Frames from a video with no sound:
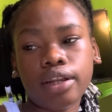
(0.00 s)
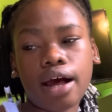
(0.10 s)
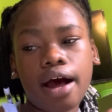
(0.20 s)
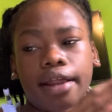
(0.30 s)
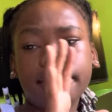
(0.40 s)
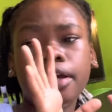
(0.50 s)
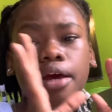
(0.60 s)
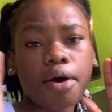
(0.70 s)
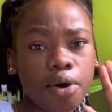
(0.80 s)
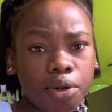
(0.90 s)
And
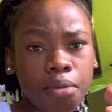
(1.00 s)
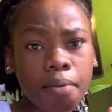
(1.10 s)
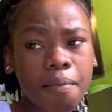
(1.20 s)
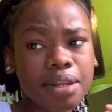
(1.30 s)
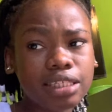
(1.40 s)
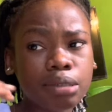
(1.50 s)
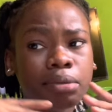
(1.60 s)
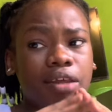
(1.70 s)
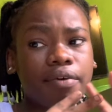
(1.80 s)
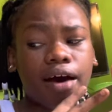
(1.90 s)
remember me this time I
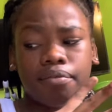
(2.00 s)
never